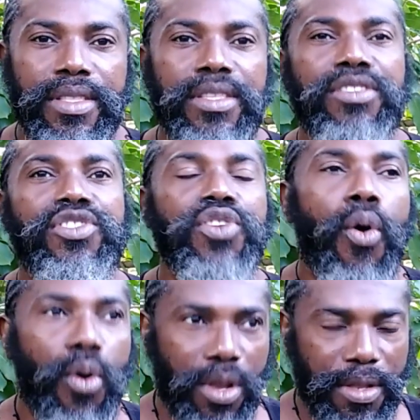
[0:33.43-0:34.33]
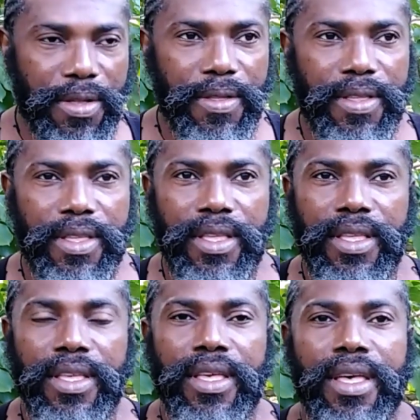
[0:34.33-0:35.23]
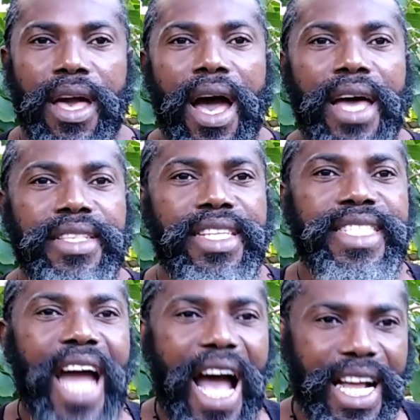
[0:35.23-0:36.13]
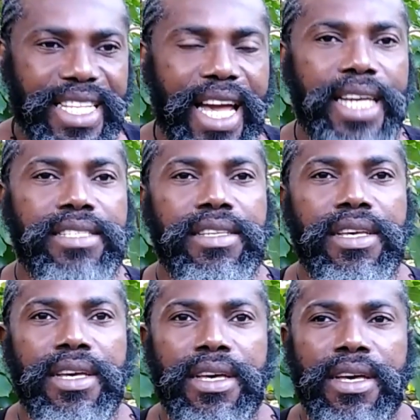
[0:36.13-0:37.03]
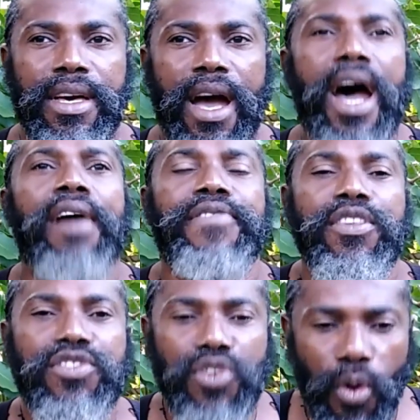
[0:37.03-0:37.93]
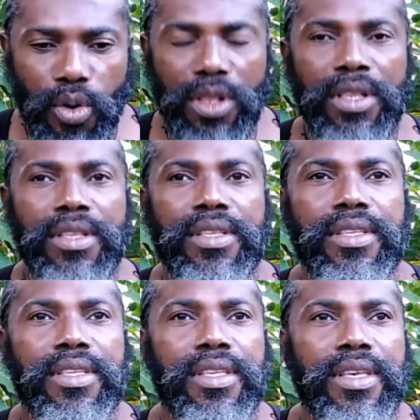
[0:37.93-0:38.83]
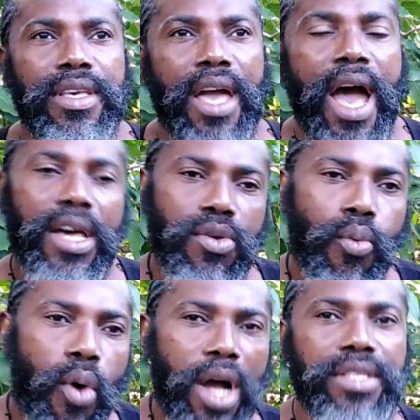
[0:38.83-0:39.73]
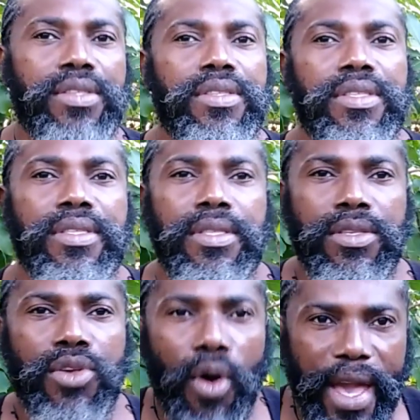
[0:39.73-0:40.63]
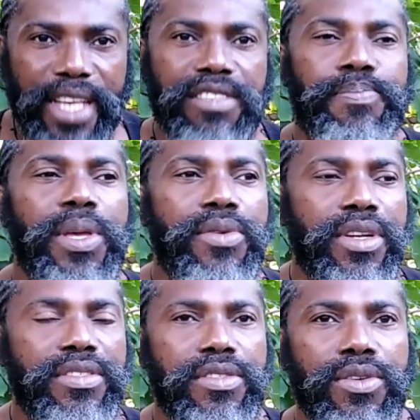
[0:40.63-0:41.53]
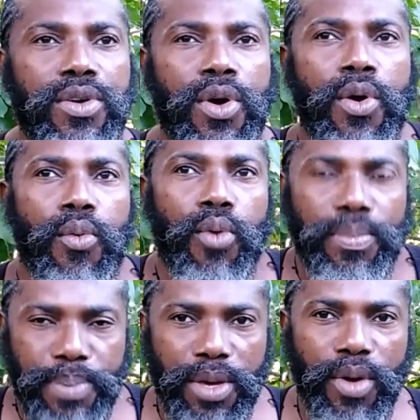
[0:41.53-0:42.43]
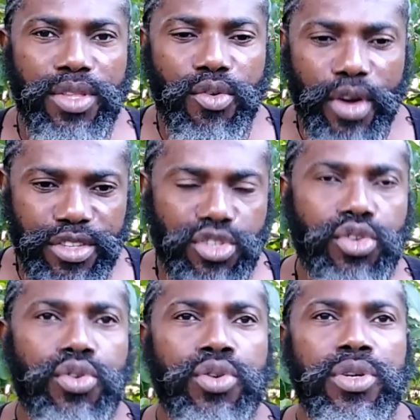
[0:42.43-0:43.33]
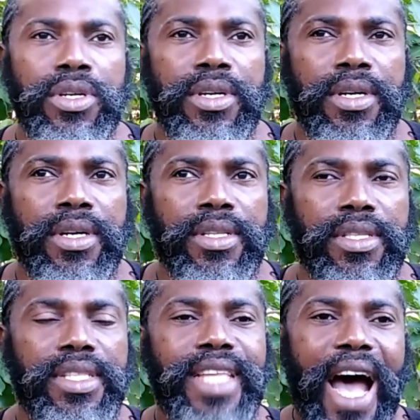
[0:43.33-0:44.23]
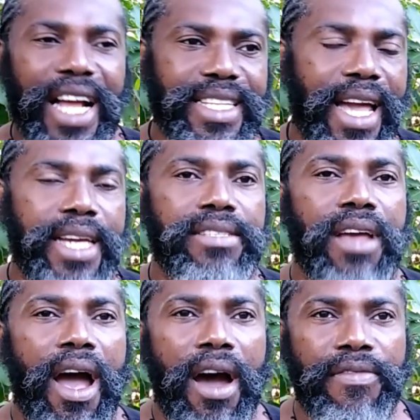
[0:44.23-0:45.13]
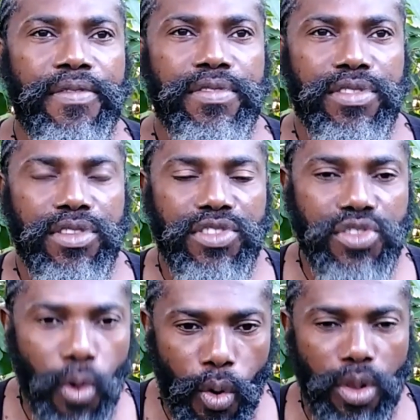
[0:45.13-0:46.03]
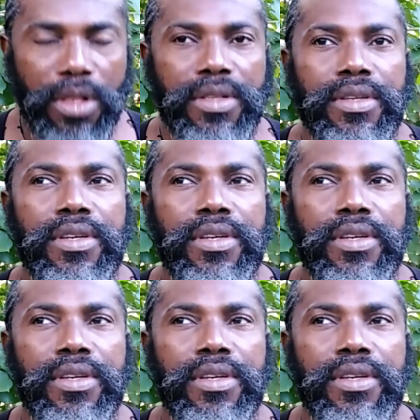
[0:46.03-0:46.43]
the soul and the dark night of the soul, and what your experience would be when you're going through the dark night of the soul.